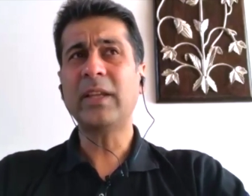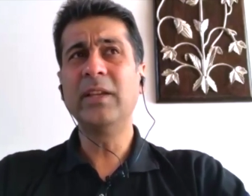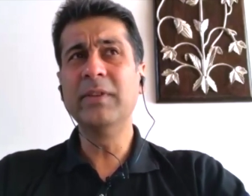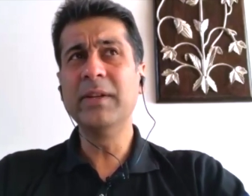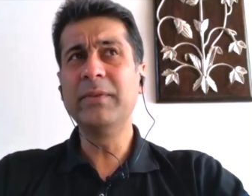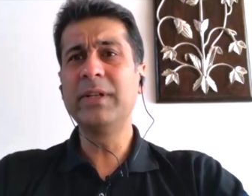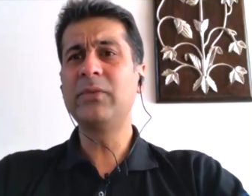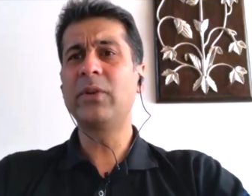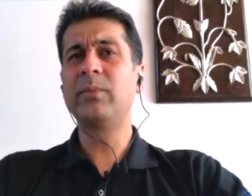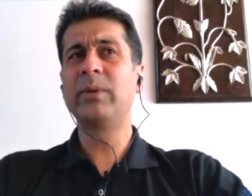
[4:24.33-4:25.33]
even if it
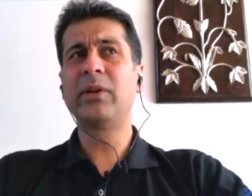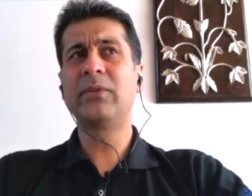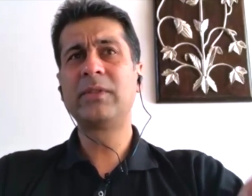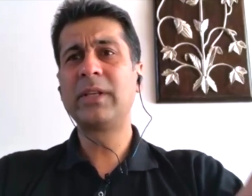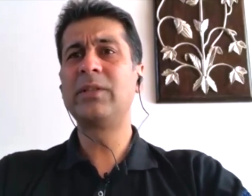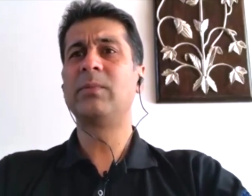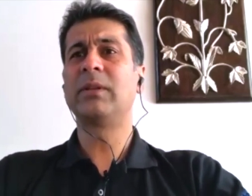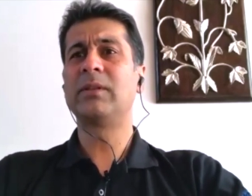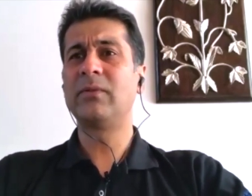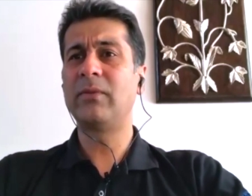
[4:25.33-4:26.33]
is for a period of six
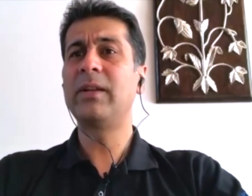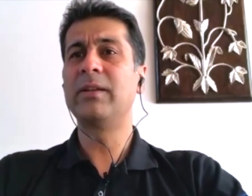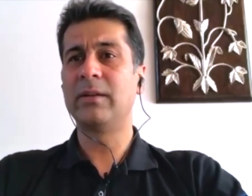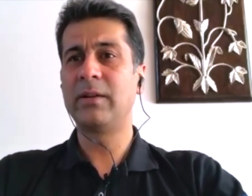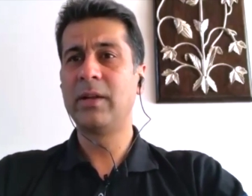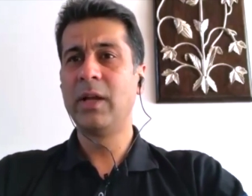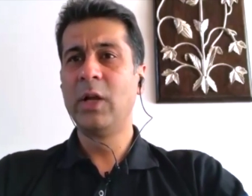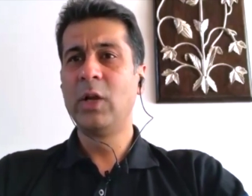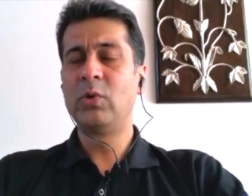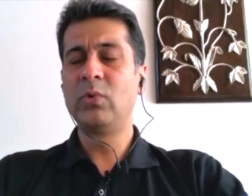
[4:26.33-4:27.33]
months, one year,
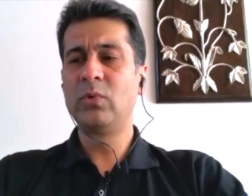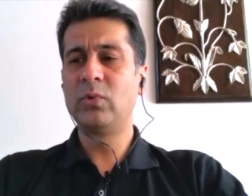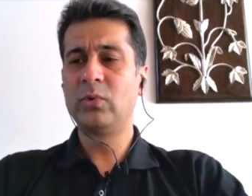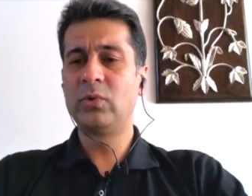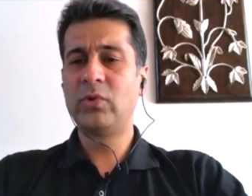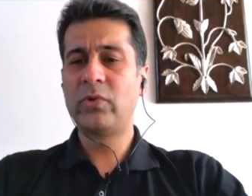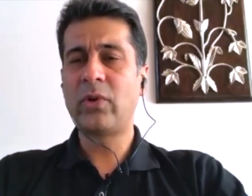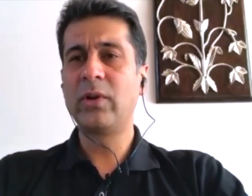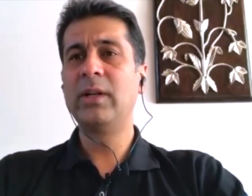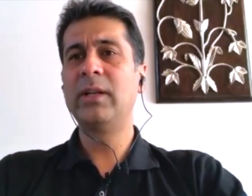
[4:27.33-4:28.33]
to
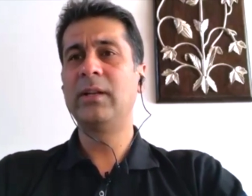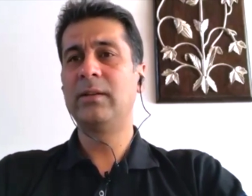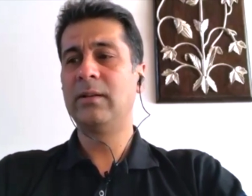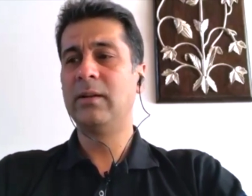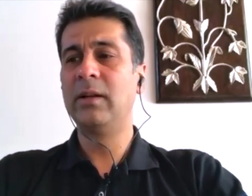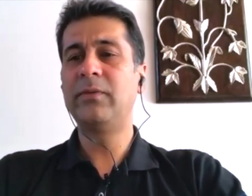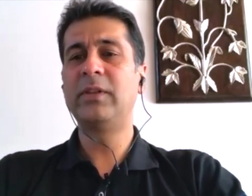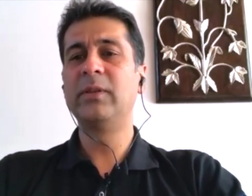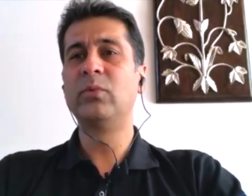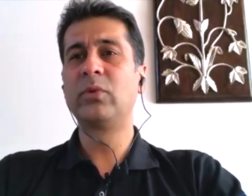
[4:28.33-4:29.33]
strongly
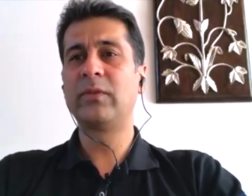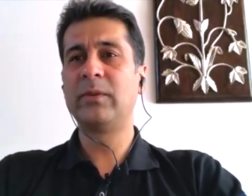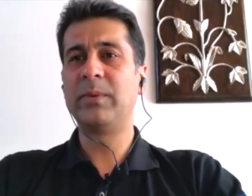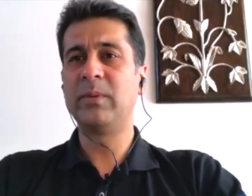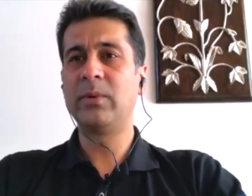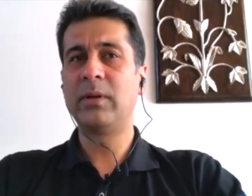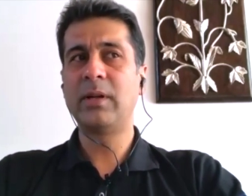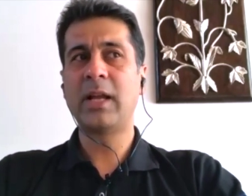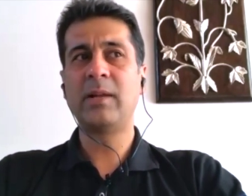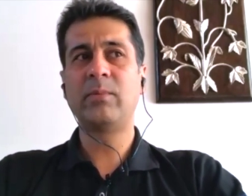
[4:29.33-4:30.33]
lift the mood of the people
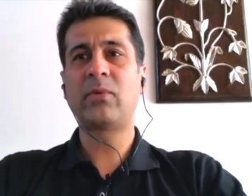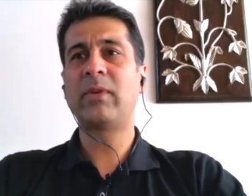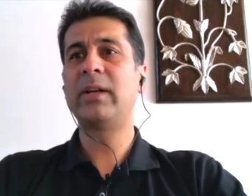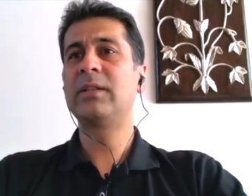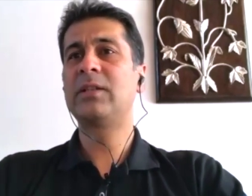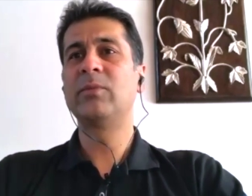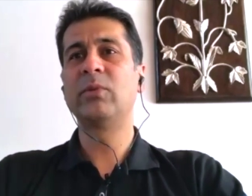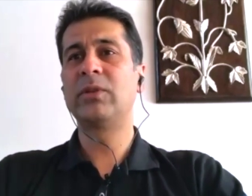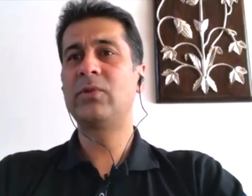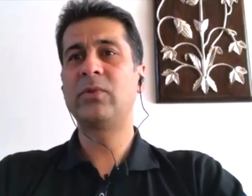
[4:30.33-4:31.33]
and provide a
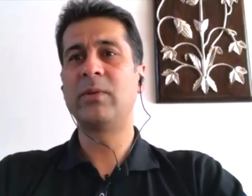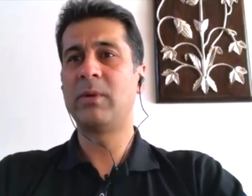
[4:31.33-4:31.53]
stimulus to